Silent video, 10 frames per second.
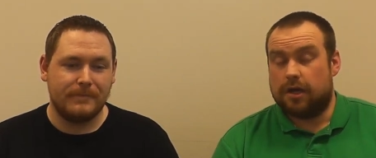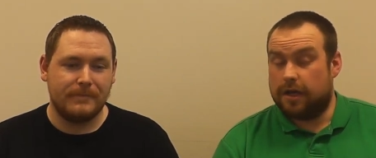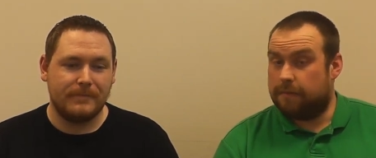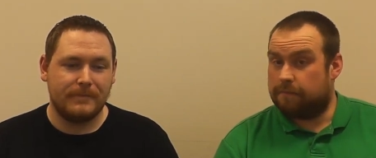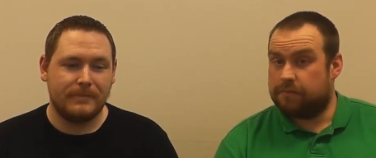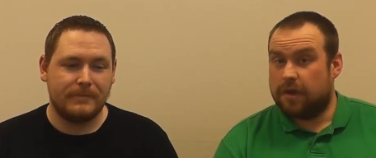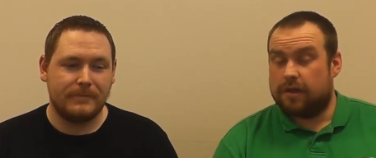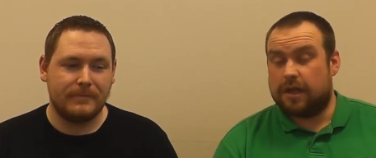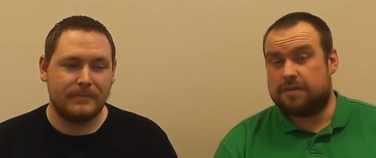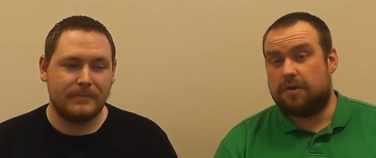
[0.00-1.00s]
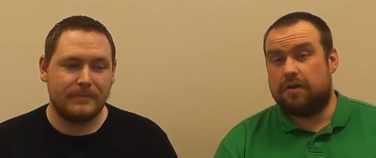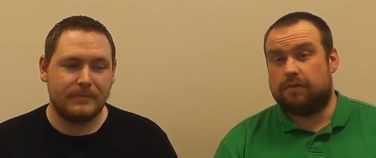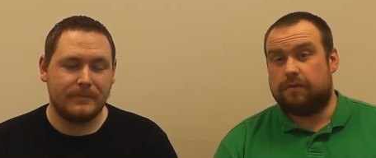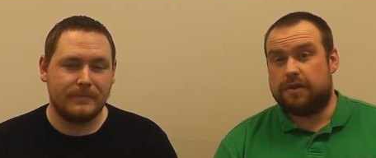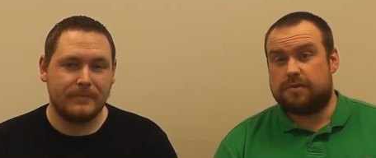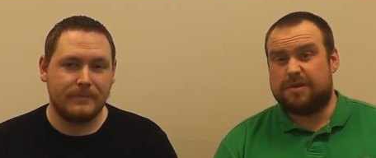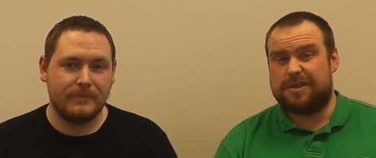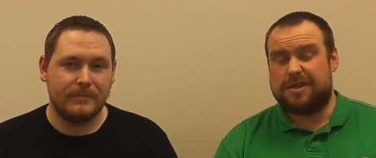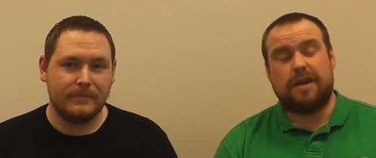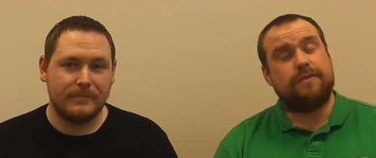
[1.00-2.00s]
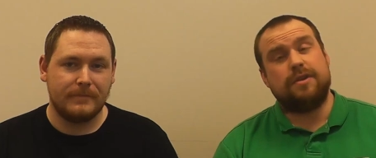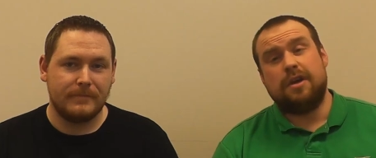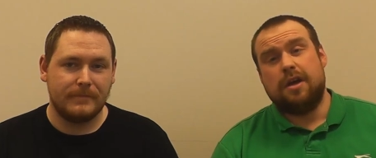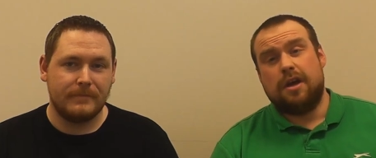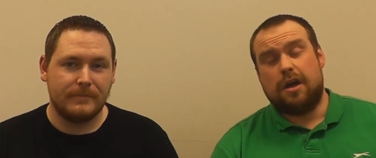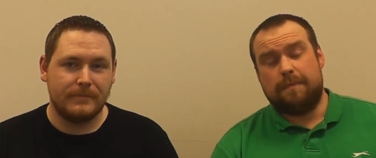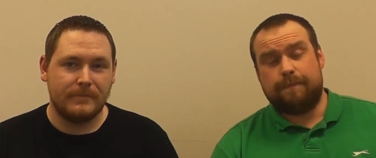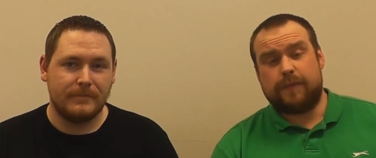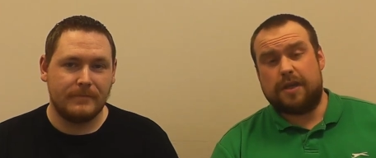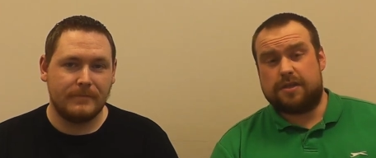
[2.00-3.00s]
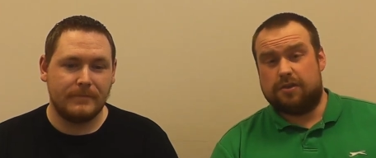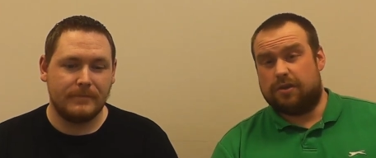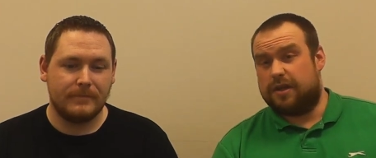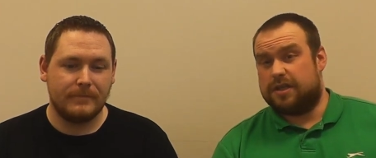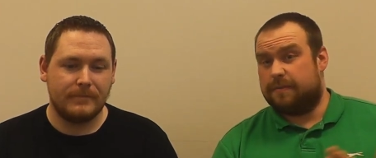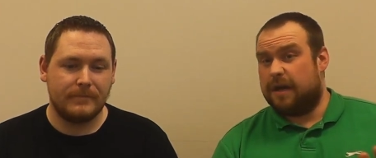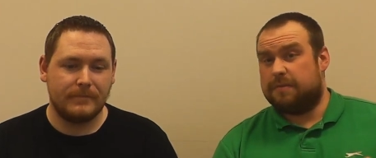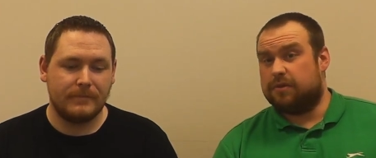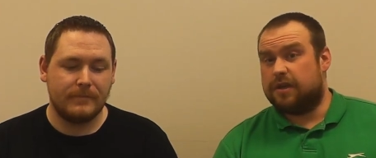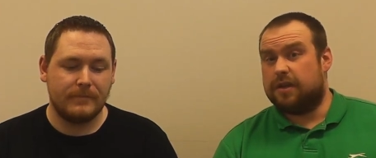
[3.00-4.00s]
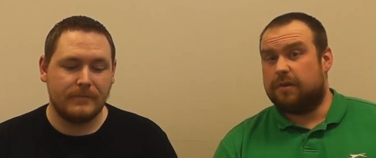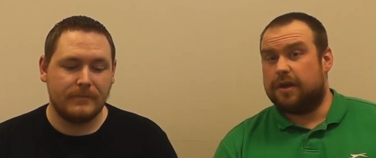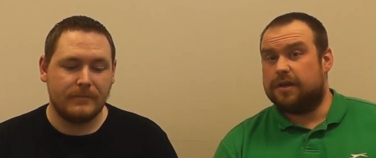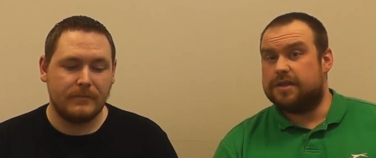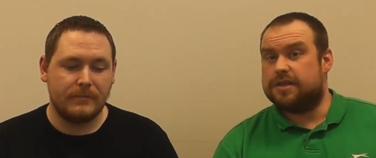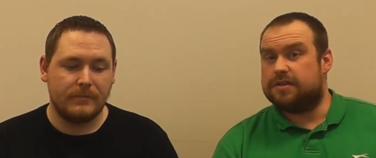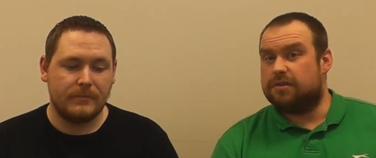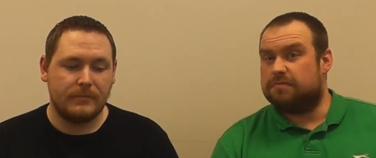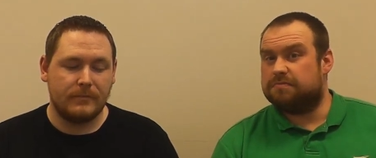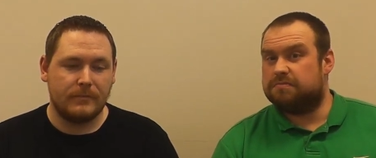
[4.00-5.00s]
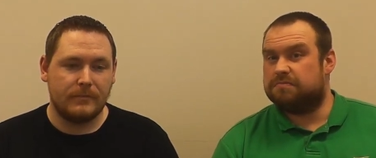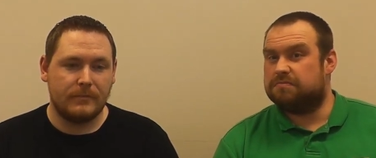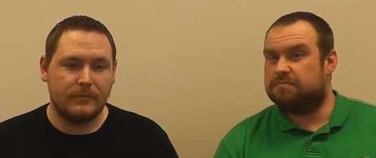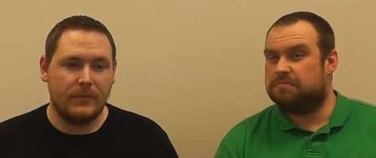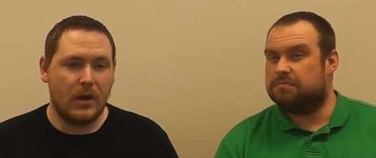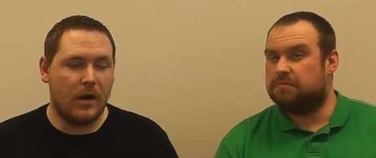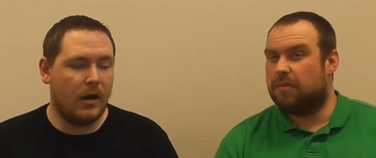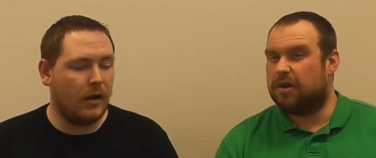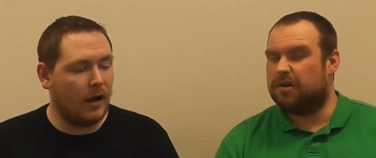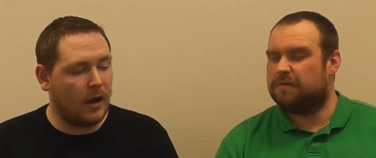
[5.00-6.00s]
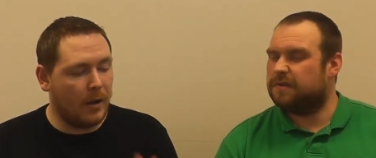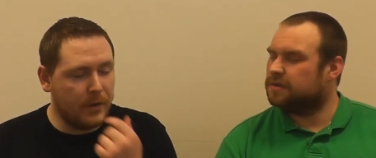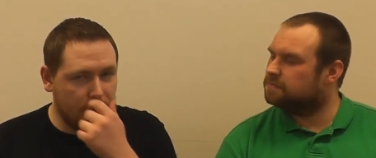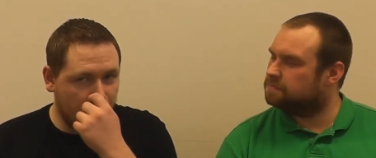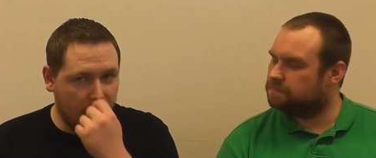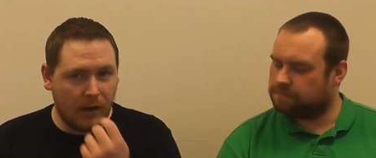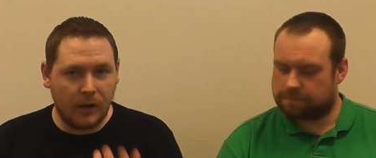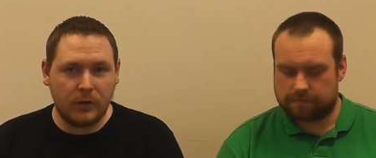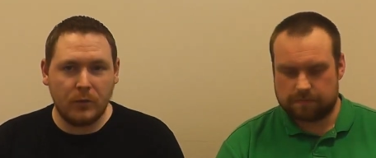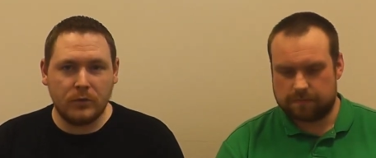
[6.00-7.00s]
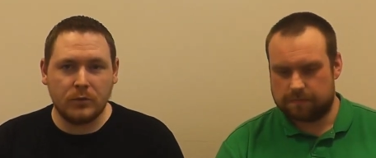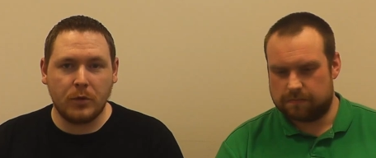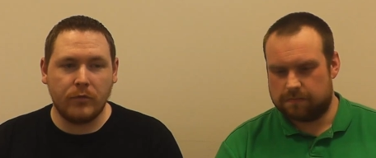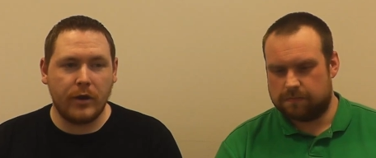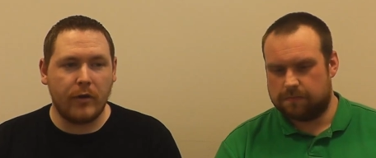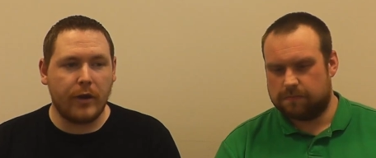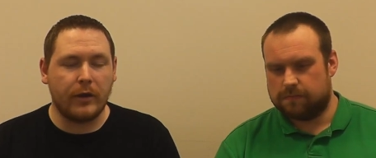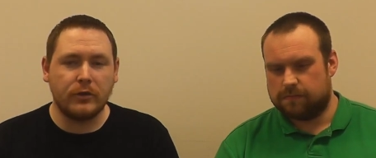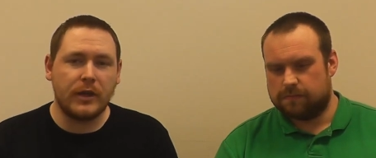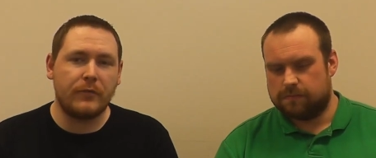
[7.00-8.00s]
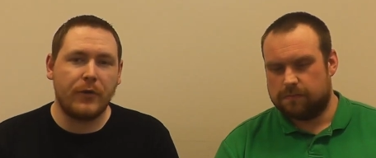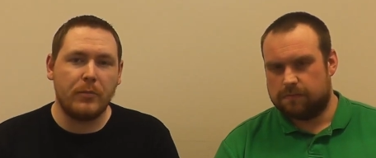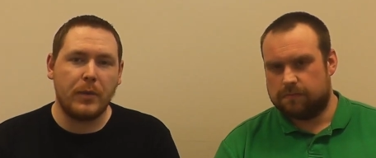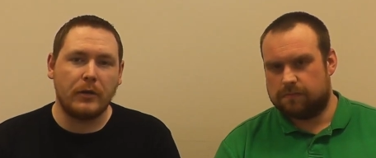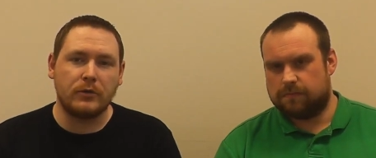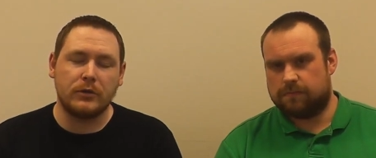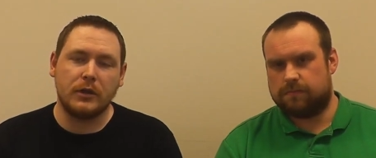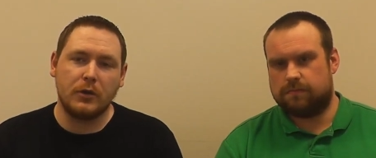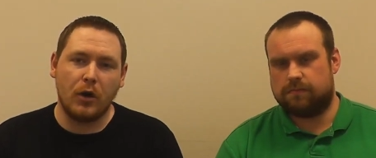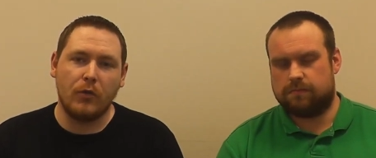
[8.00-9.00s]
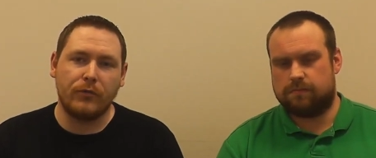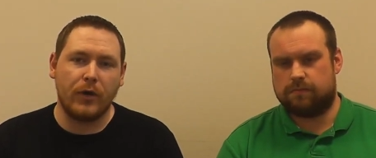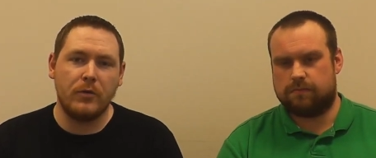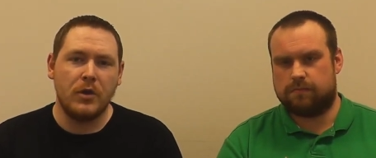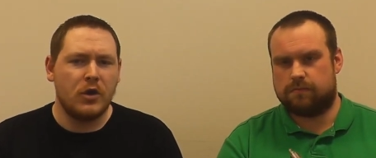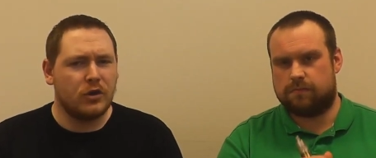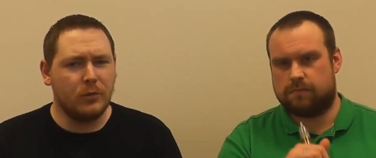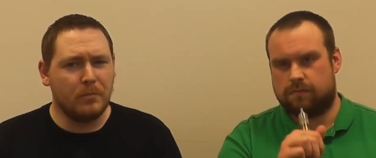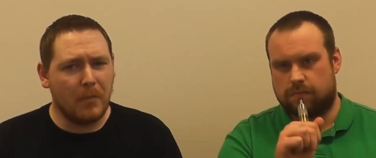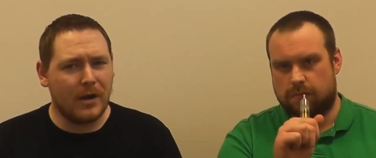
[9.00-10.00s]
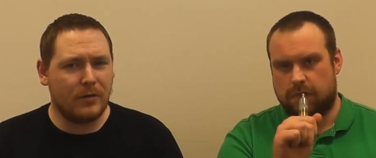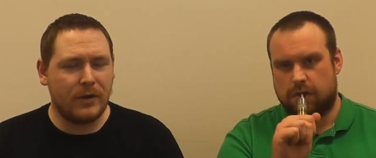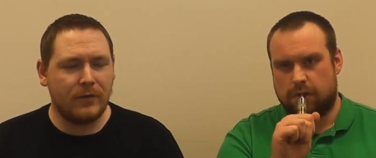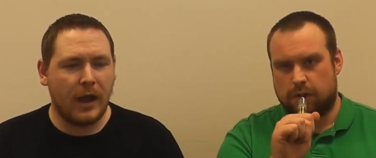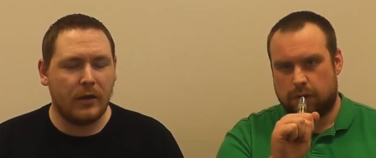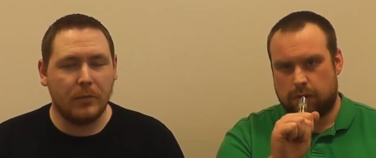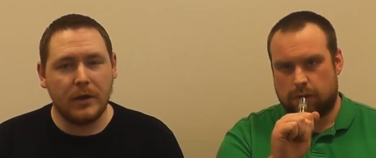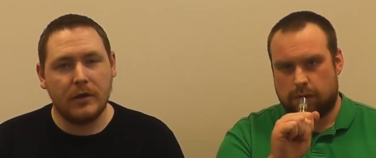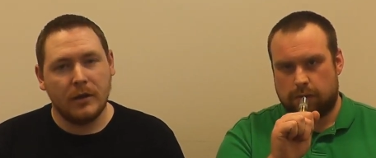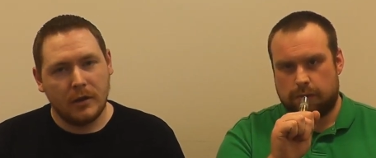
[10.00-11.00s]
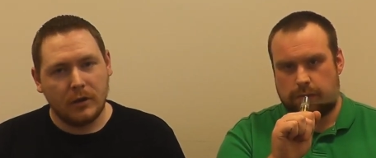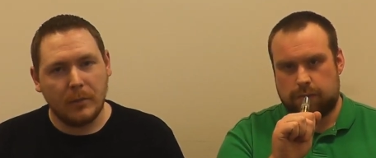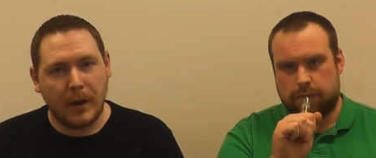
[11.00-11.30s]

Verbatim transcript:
Speaker 1: yeah, that's my overall for this one is a seven. Um, it's not that it's a bad one anyway. It's just not
Speaker 2: no, I, I, mean I, I, do just want to reiterate because that front button's got such a long throw. You might not even. I mean, you're